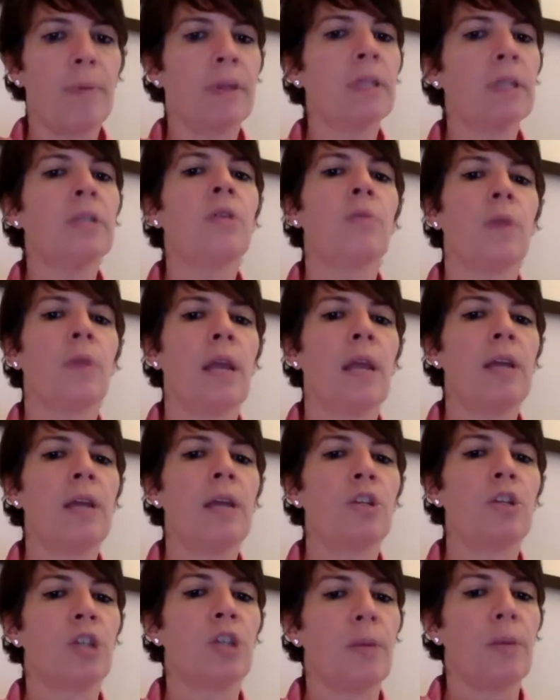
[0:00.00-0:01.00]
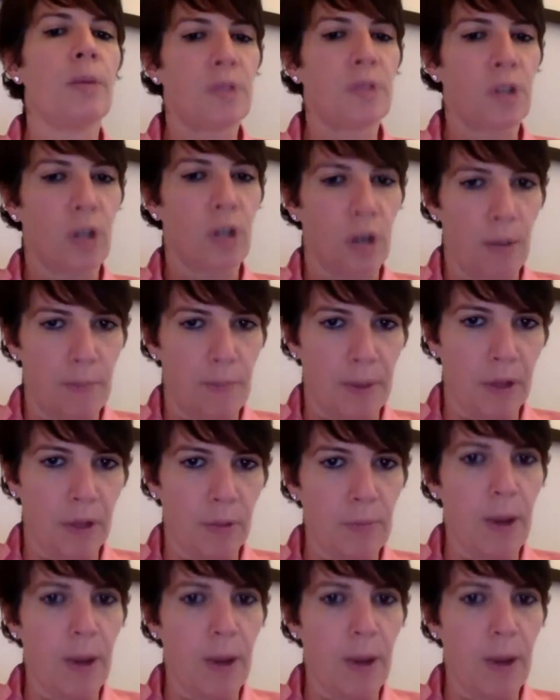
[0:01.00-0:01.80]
I need to start building the relationships